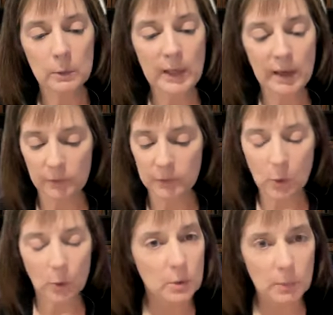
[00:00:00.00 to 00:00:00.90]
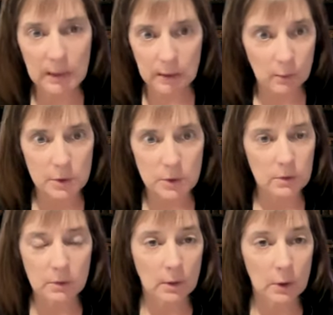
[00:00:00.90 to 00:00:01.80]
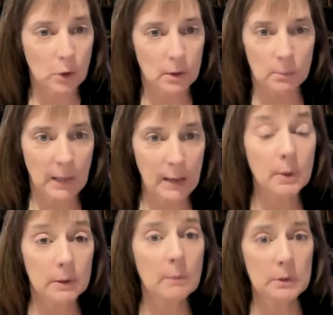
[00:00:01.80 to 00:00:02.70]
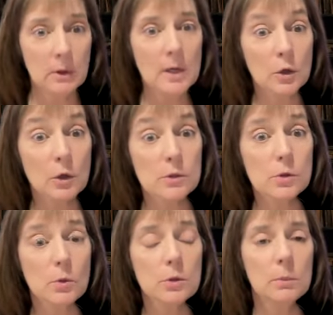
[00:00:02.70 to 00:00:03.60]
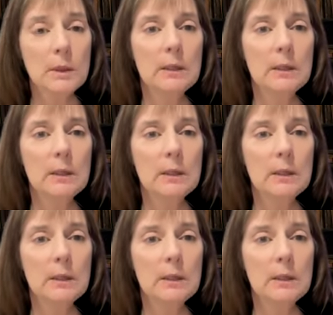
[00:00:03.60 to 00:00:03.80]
We have social media, which is good and bad, but there's a lot of good in social media.